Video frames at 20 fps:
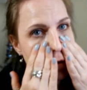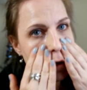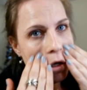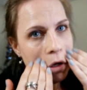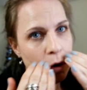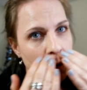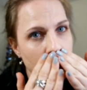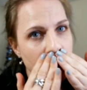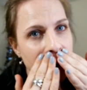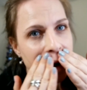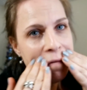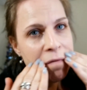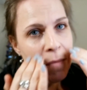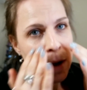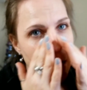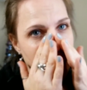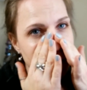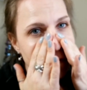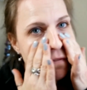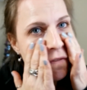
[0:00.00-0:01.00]
few of
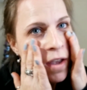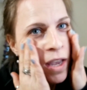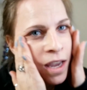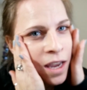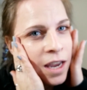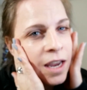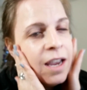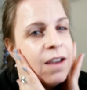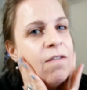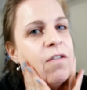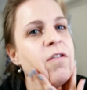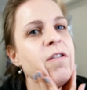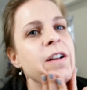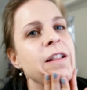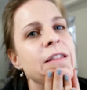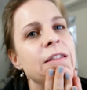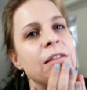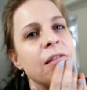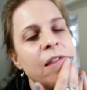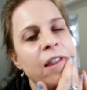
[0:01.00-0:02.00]
my
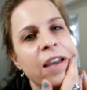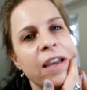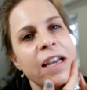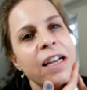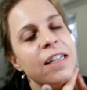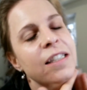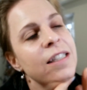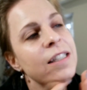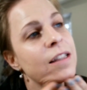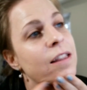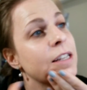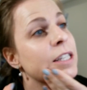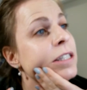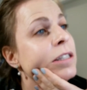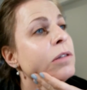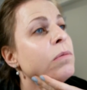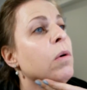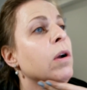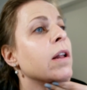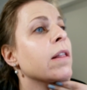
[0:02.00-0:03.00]
favorite things.
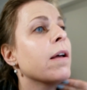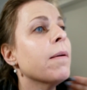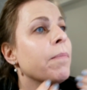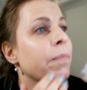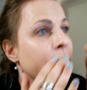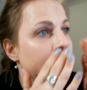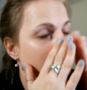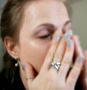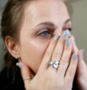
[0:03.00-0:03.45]
This is one of them.